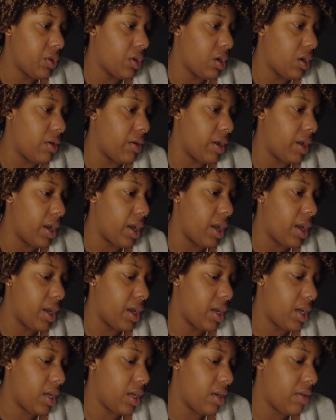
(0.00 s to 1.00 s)
All right, I
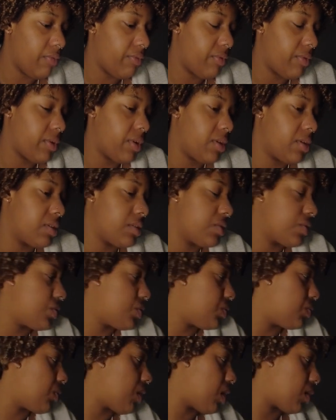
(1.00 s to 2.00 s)
have
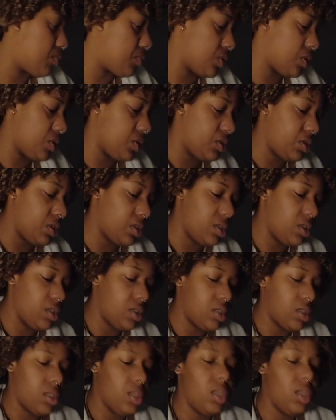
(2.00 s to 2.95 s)
two options.